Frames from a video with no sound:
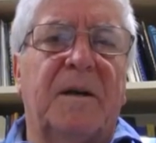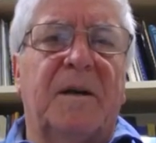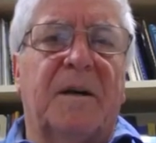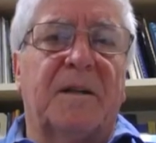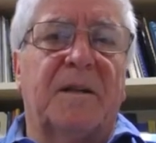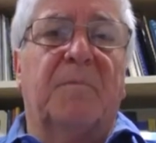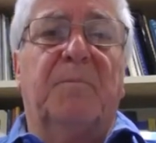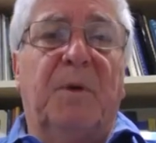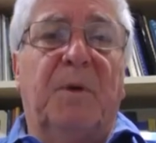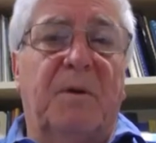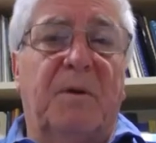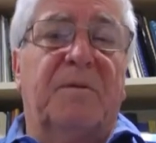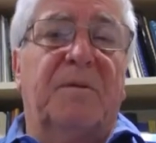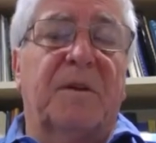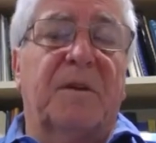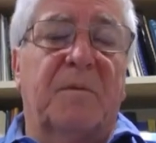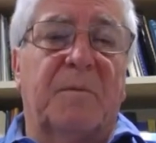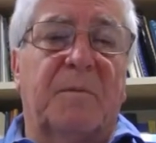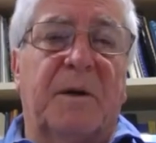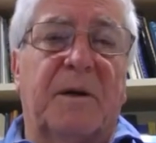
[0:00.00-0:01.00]
and the beaut
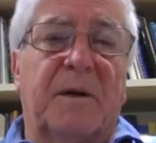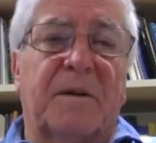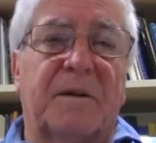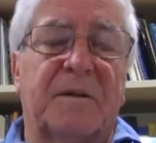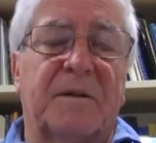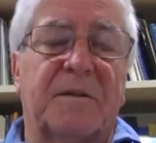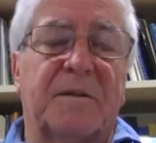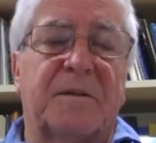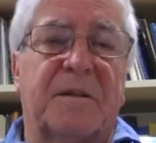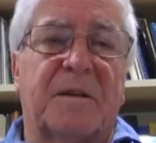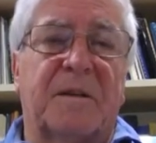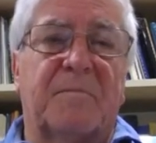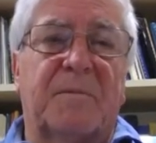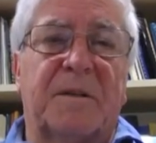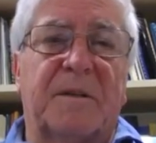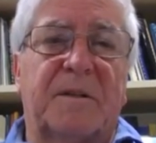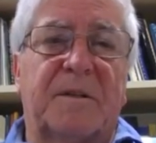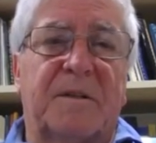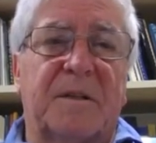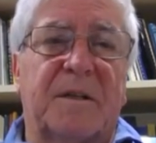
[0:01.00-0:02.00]
thing about it is that it,
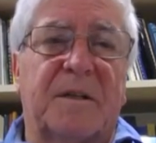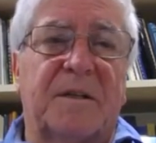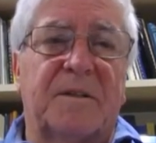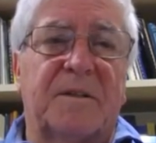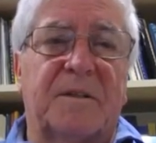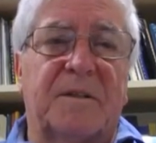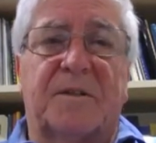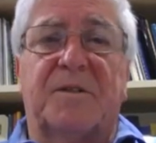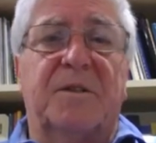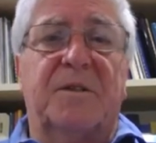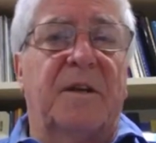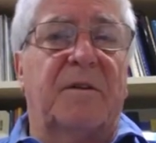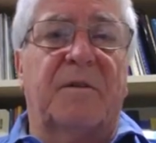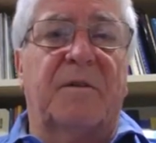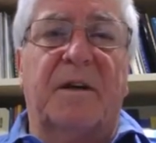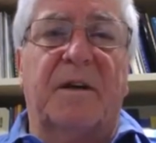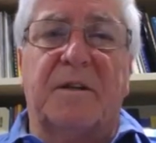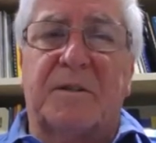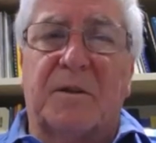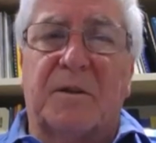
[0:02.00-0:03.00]
it uh, just
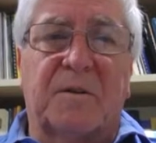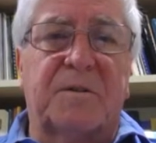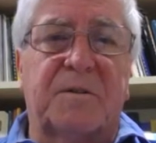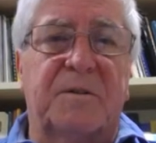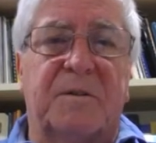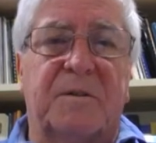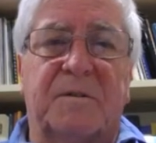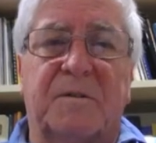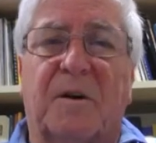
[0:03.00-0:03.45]
generates oxygen.